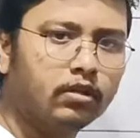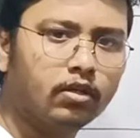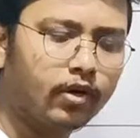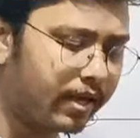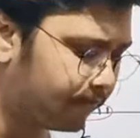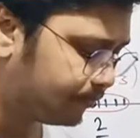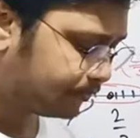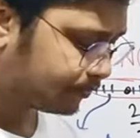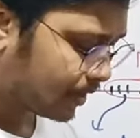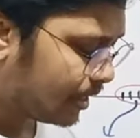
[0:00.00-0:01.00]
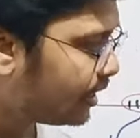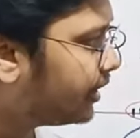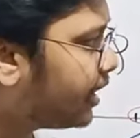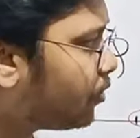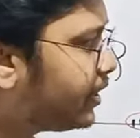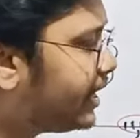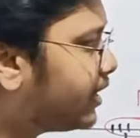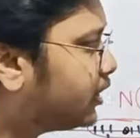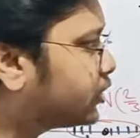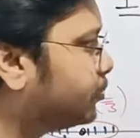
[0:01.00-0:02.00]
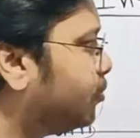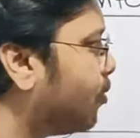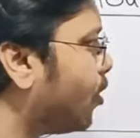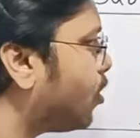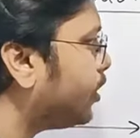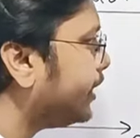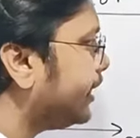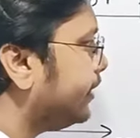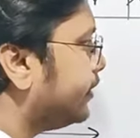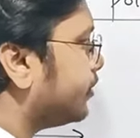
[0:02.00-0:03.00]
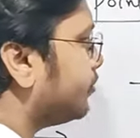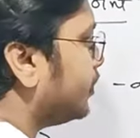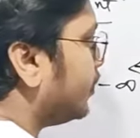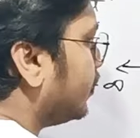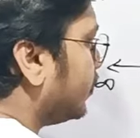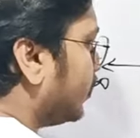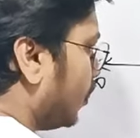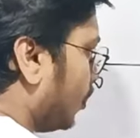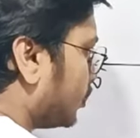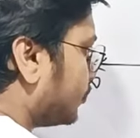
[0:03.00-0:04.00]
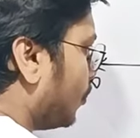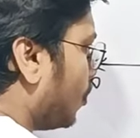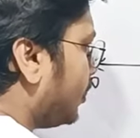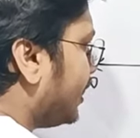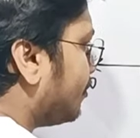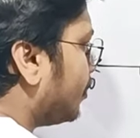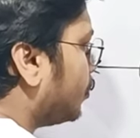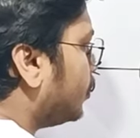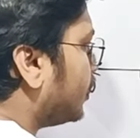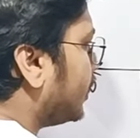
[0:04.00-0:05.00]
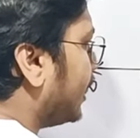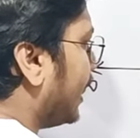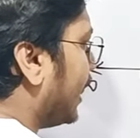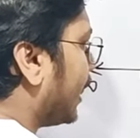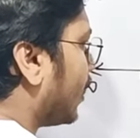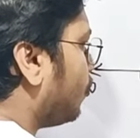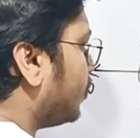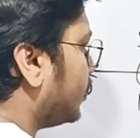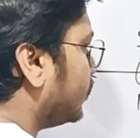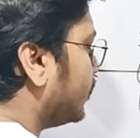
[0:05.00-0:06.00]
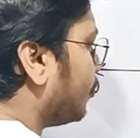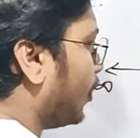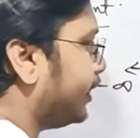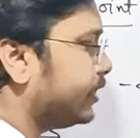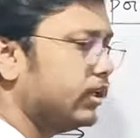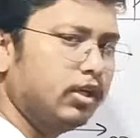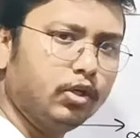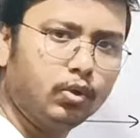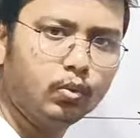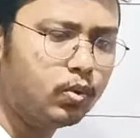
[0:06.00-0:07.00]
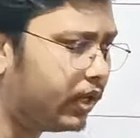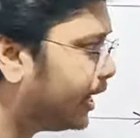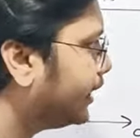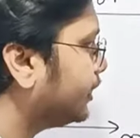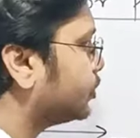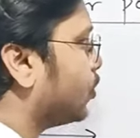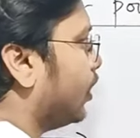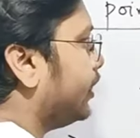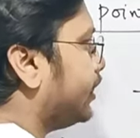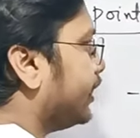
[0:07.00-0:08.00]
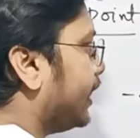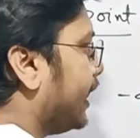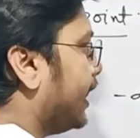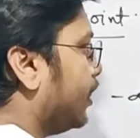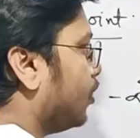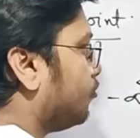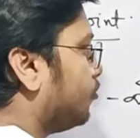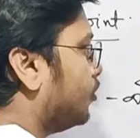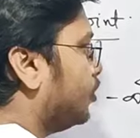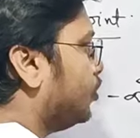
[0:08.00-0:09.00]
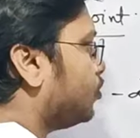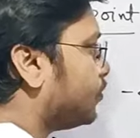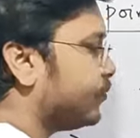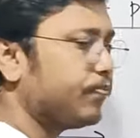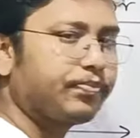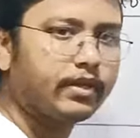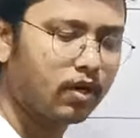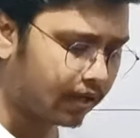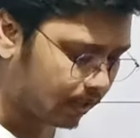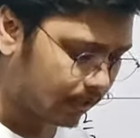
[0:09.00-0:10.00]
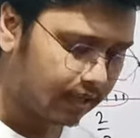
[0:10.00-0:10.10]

Okay. Now take a small interval or small neighborhood around the point 2 and let's call it n of 2. Okay.